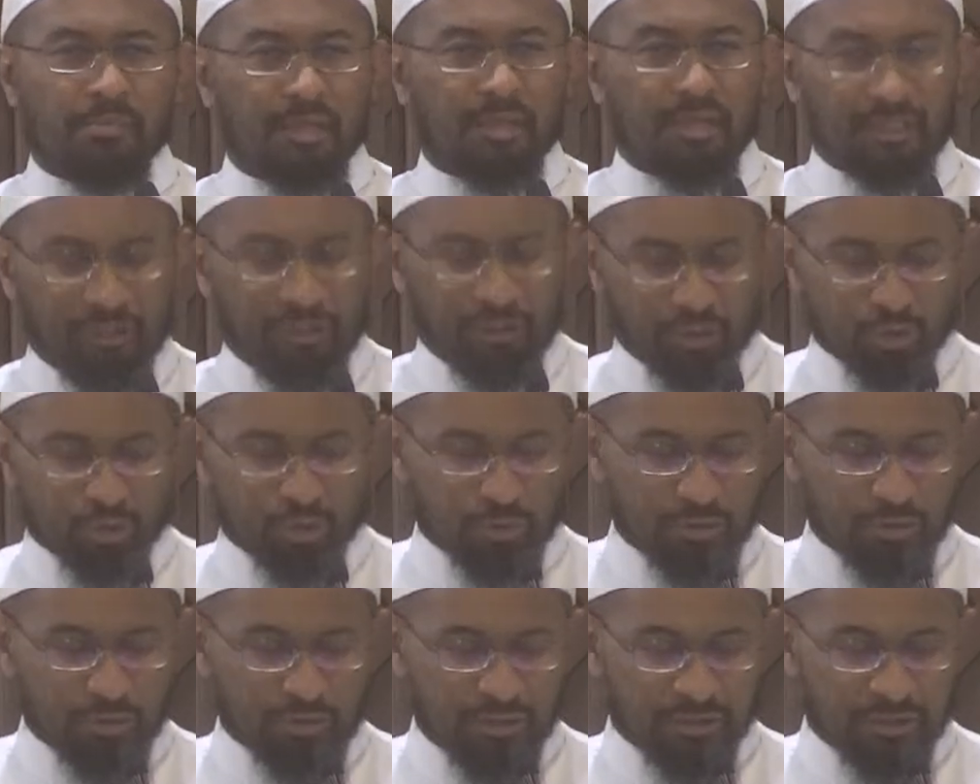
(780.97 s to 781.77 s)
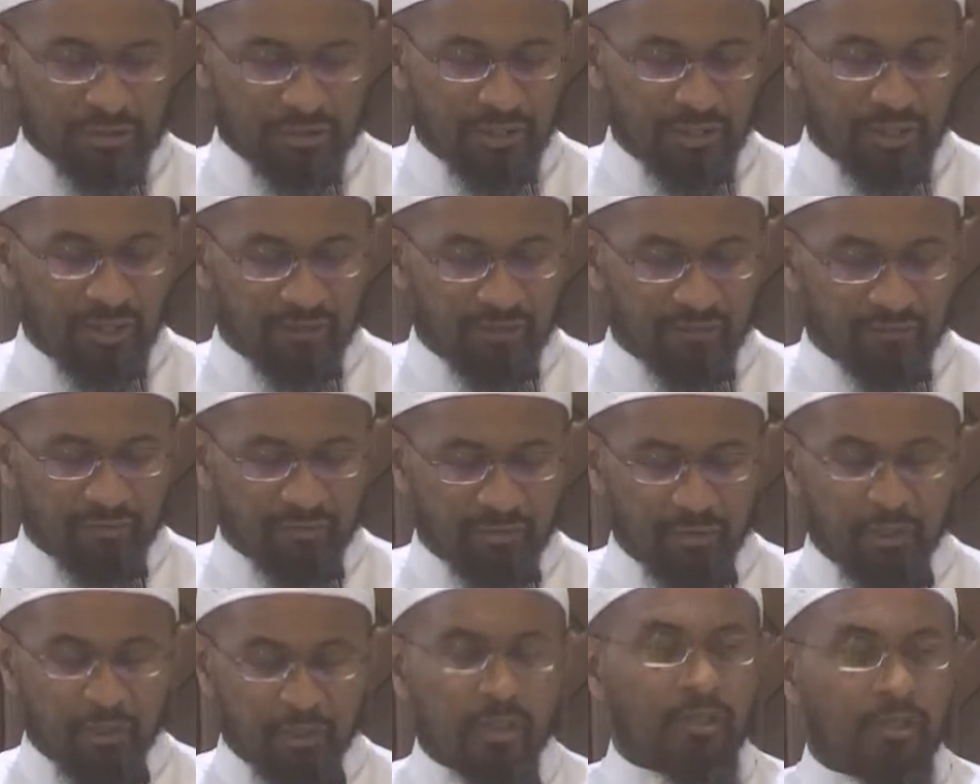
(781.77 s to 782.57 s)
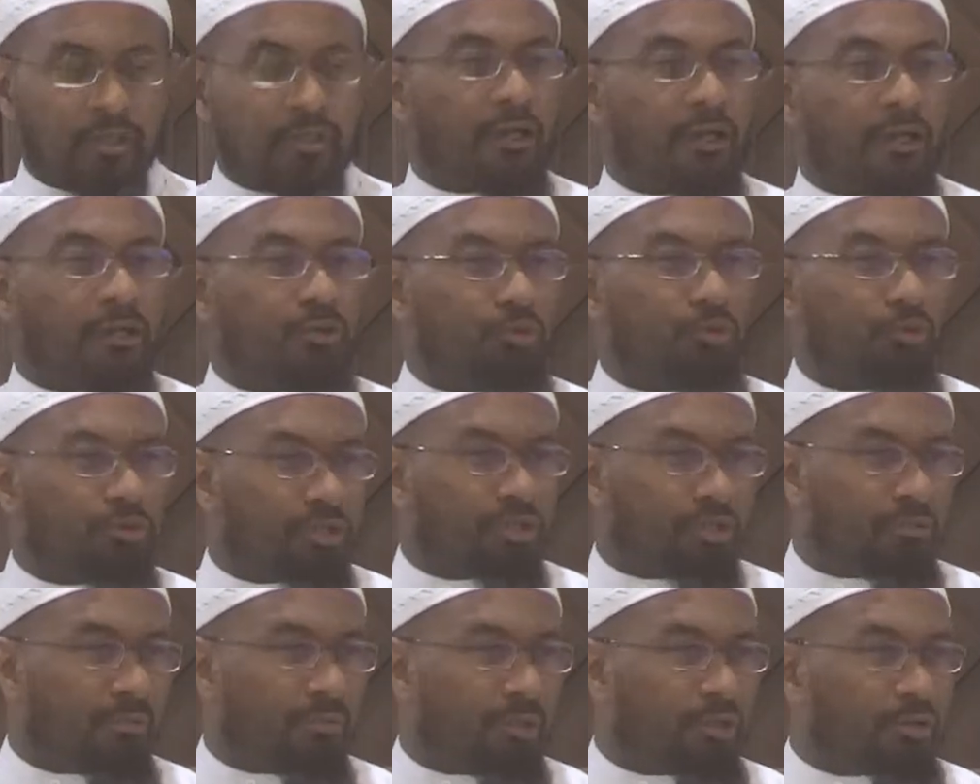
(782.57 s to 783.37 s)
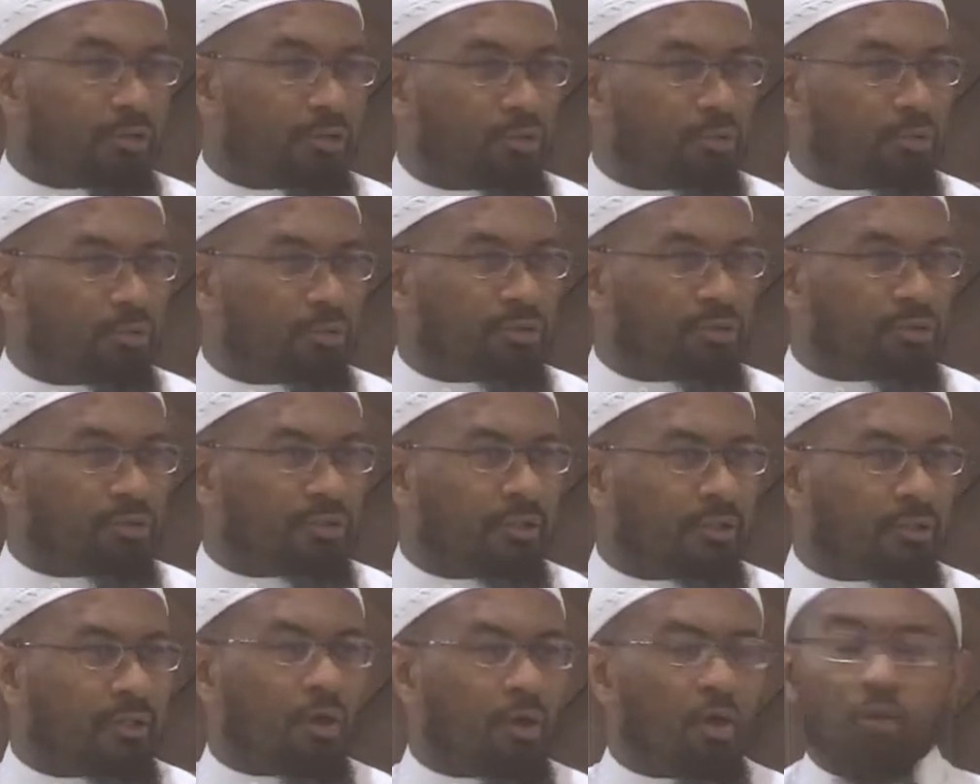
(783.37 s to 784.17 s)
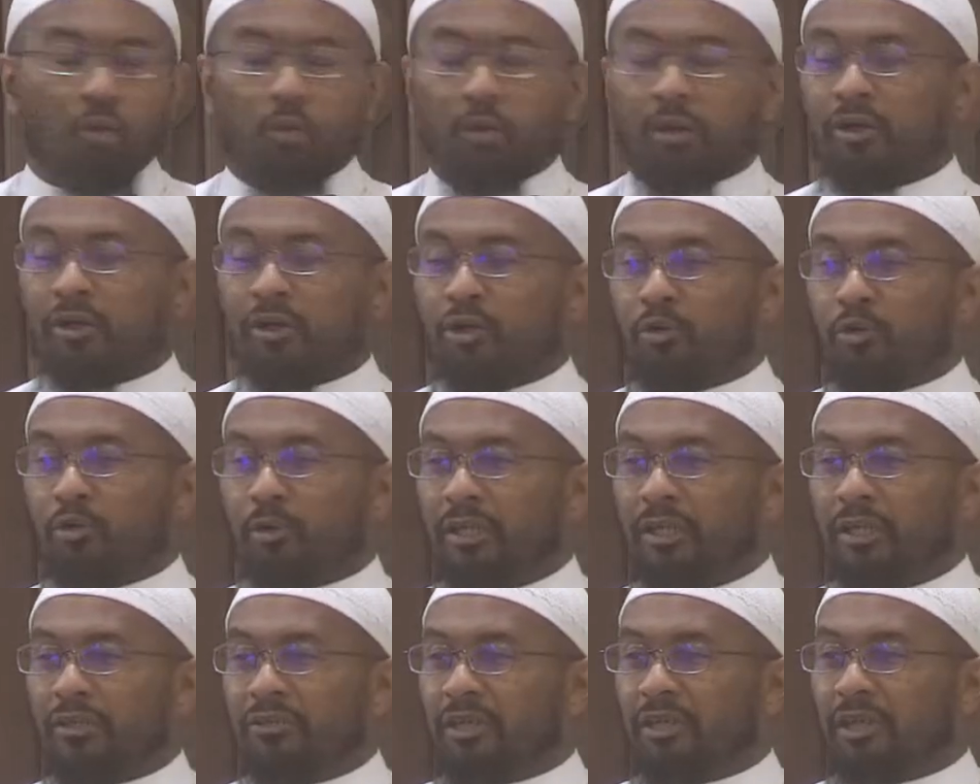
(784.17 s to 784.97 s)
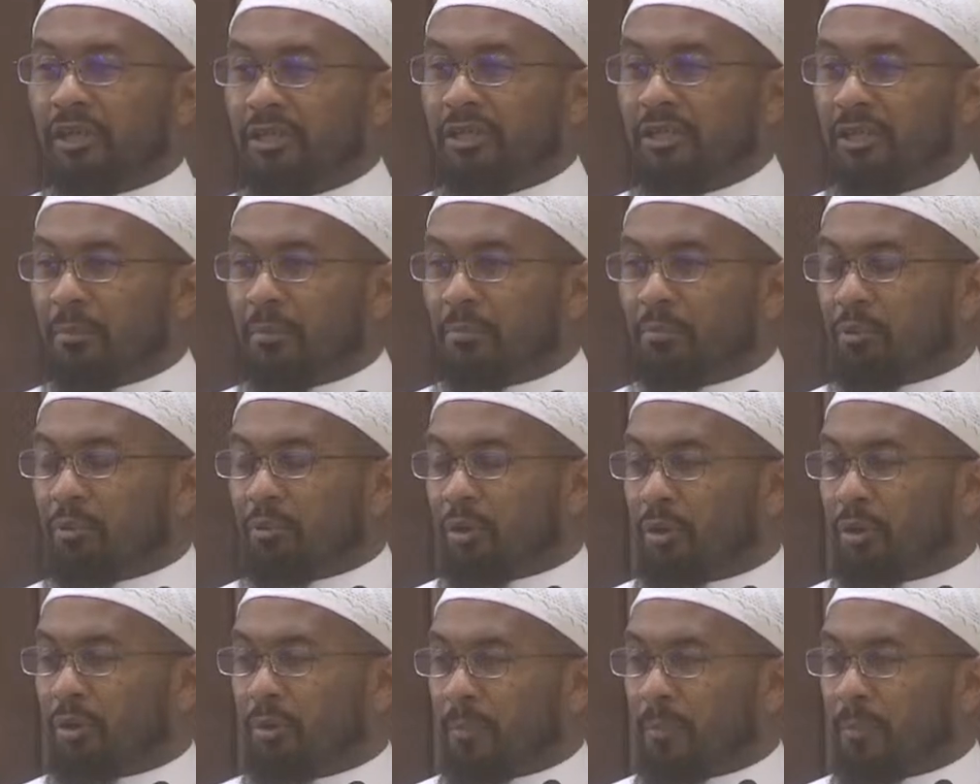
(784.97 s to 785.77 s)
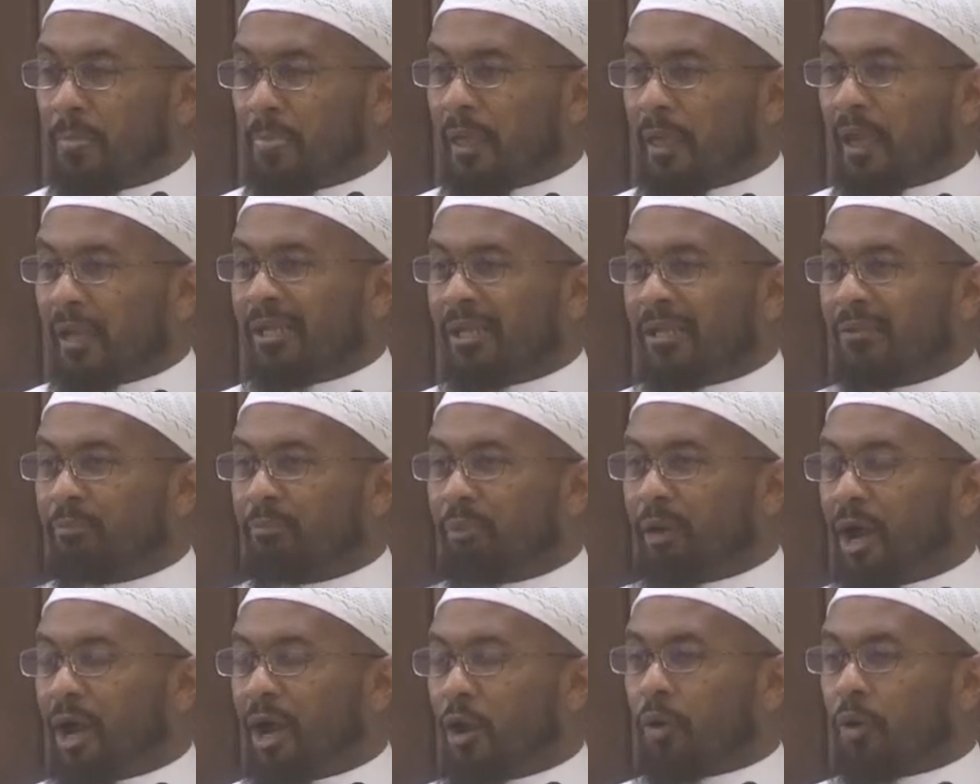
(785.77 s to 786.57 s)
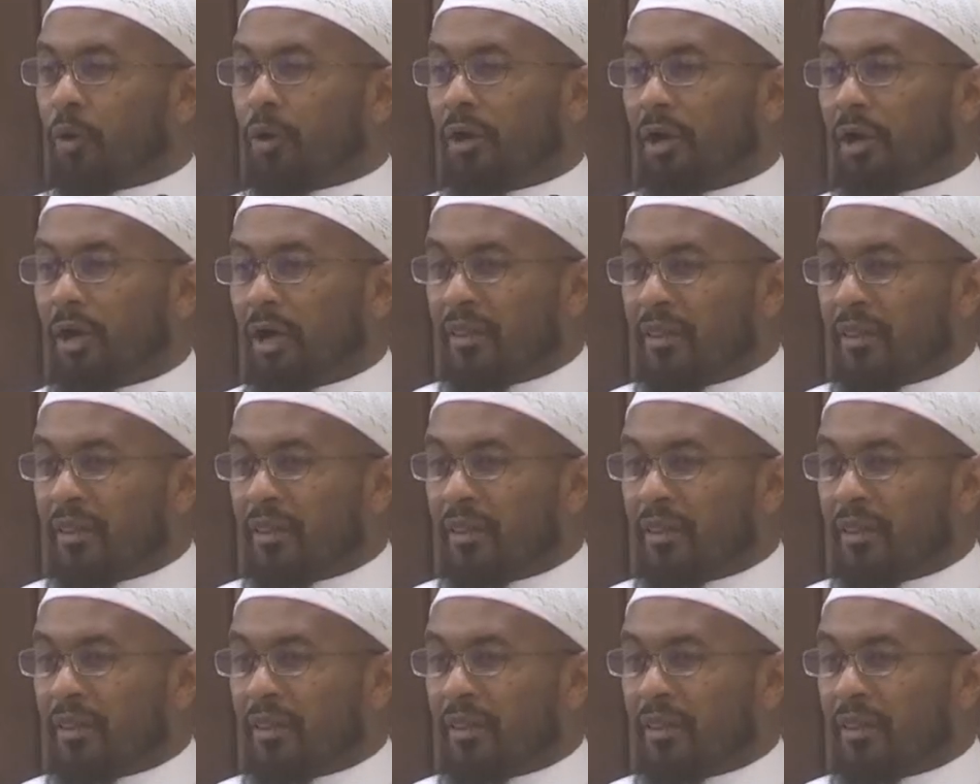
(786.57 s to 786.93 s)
that destroyed his life. Ya'juj and Ma'juj, who are great in number and in power,